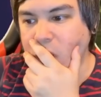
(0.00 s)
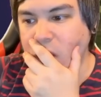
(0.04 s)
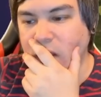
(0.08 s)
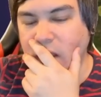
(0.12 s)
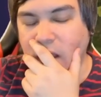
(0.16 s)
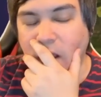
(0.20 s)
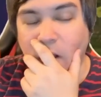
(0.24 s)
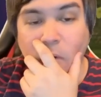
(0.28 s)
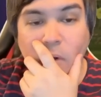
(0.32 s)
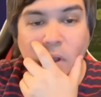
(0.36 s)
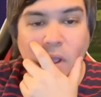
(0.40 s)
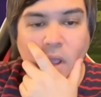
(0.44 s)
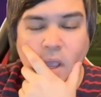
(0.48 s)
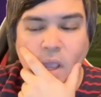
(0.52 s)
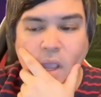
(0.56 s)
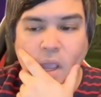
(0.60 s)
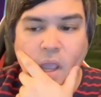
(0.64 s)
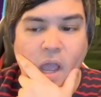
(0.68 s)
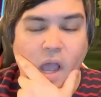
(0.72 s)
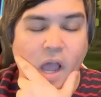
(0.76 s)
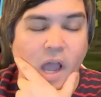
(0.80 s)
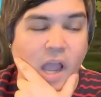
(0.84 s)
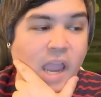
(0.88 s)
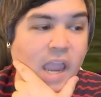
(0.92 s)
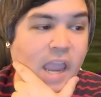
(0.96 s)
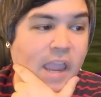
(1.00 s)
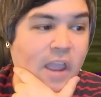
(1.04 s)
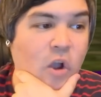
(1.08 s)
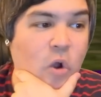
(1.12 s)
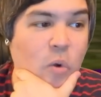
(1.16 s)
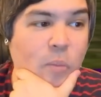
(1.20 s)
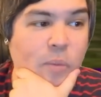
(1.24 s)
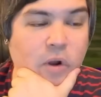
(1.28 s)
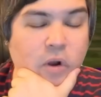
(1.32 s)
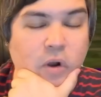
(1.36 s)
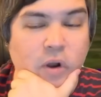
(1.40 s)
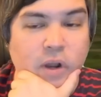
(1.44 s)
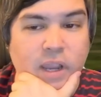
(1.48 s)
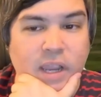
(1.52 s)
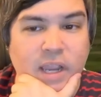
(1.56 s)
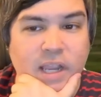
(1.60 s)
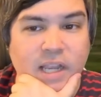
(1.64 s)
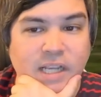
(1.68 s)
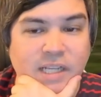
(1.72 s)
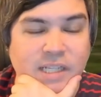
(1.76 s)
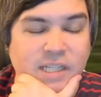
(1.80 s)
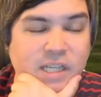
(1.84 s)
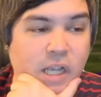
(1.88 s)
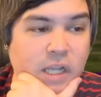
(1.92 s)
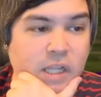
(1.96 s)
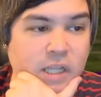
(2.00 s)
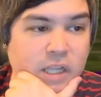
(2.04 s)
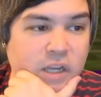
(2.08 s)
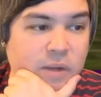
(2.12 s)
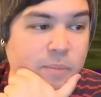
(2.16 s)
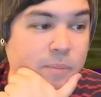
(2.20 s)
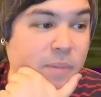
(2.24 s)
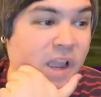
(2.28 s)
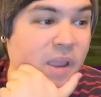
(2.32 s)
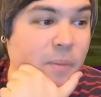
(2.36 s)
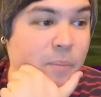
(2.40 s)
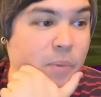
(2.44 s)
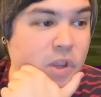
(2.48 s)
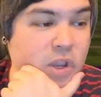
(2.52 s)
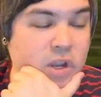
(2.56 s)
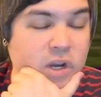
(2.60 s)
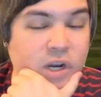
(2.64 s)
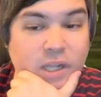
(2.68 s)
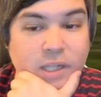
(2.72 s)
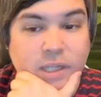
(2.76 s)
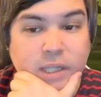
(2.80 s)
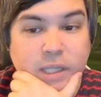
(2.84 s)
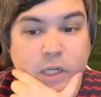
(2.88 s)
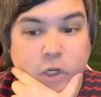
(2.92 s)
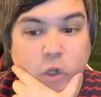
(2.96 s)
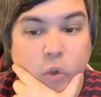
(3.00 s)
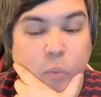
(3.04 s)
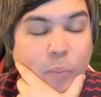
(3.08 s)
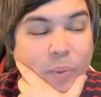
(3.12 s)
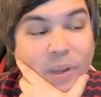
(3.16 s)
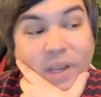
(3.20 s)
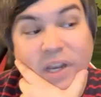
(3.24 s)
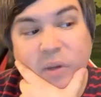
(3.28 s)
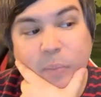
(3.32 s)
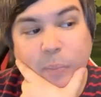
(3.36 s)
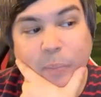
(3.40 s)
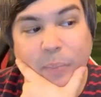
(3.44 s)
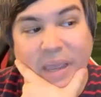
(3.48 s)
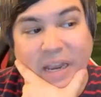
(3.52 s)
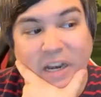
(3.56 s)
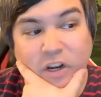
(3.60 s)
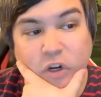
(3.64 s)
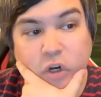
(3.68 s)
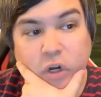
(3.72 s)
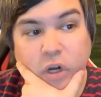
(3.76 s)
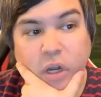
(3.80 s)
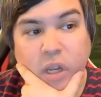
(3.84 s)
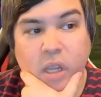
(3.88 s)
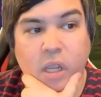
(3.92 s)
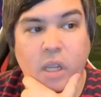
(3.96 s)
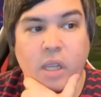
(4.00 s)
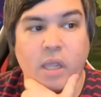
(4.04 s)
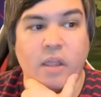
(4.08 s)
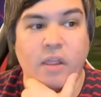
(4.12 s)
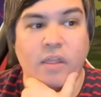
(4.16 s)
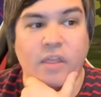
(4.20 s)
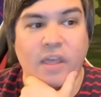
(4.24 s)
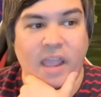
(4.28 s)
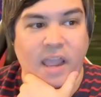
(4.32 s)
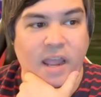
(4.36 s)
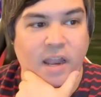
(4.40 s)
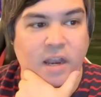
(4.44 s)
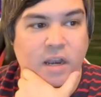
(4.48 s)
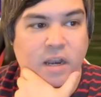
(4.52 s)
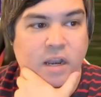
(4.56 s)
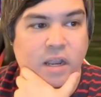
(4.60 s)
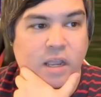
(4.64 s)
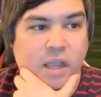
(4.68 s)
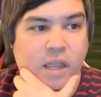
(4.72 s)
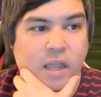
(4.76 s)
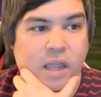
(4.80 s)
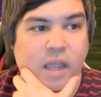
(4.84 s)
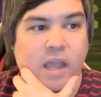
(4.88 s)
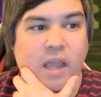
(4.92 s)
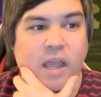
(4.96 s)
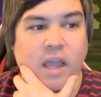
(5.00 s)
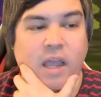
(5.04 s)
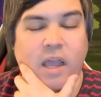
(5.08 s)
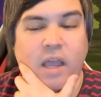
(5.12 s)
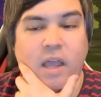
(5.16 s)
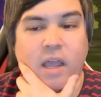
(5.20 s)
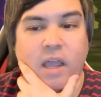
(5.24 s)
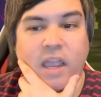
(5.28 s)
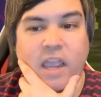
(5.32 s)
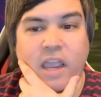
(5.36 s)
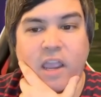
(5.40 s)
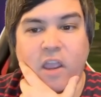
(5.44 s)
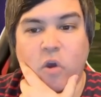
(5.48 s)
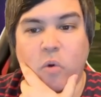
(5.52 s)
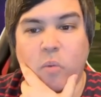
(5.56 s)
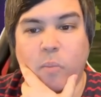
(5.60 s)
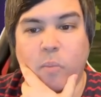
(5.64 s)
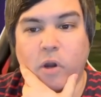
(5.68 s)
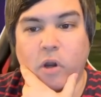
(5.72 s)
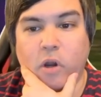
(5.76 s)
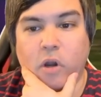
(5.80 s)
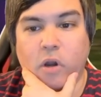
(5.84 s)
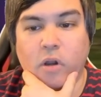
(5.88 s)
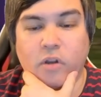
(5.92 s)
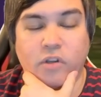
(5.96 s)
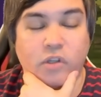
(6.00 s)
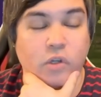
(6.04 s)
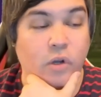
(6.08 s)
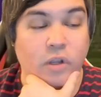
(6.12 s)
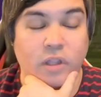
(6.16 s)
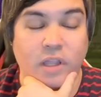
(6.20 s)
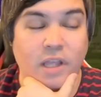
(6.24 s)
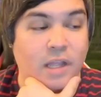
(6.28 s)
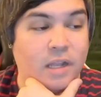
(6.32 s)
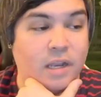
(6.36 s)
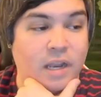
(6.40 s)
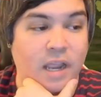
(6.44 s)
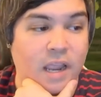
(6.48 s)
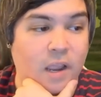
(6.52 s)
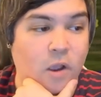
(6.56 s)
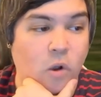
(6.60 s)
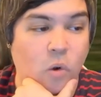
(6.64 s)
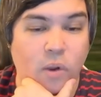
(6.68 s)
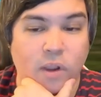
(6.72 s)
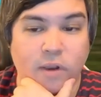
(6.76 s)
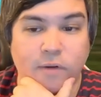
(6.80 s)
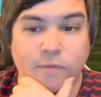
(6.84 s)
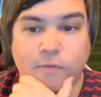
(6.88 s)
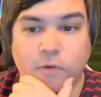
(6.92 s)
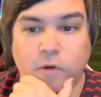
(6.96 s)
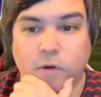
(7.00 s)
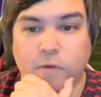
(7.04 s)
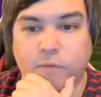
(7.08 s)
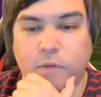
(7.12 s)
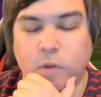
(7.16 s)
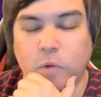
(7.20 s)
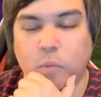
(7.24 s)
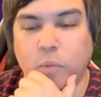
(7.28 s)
Now, Aomer is, in my opinion, a little bit better than than Eowyn for a few